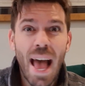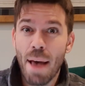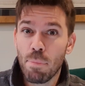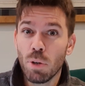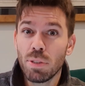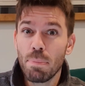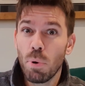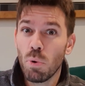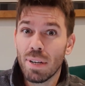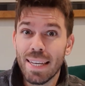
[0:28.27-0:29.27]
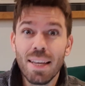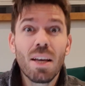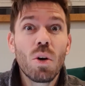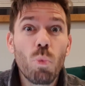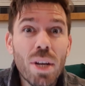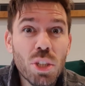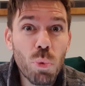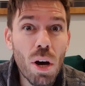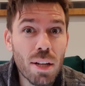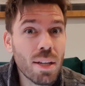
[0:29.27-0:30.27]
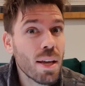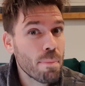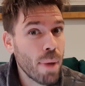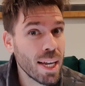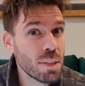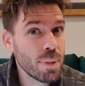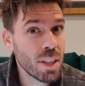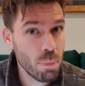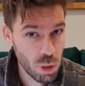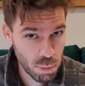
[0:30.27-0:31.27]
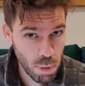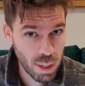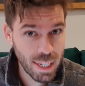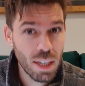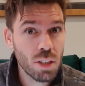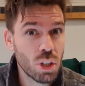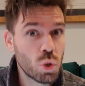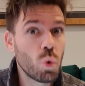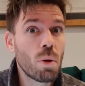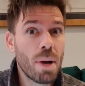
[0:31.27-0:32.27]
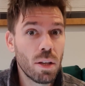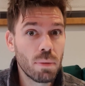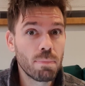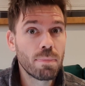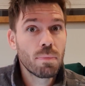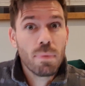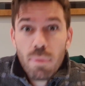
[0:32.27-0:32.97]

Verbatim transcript: and most importantly, which one pays me the most money to talk about them.